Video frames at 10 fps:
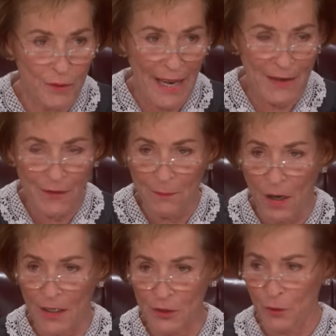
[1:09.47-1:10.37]
gave him
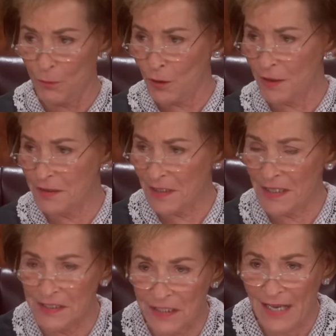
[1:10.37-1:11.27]
money to put into
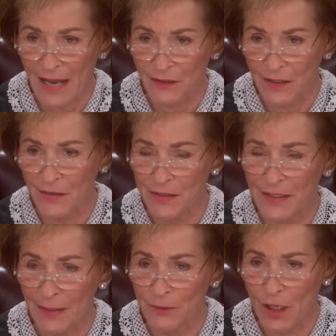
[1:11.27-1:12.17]
his account, and at the
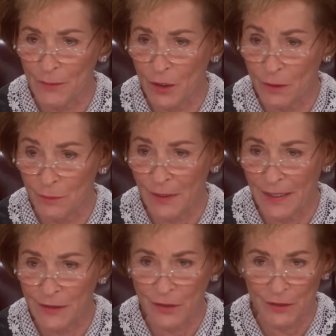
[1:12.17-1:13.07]
same time, you
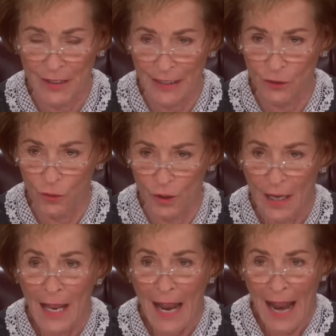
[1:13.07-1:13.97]
complained to the landlord
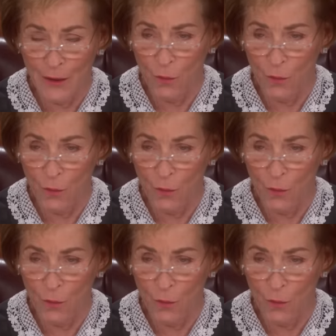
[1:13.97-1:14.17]
and you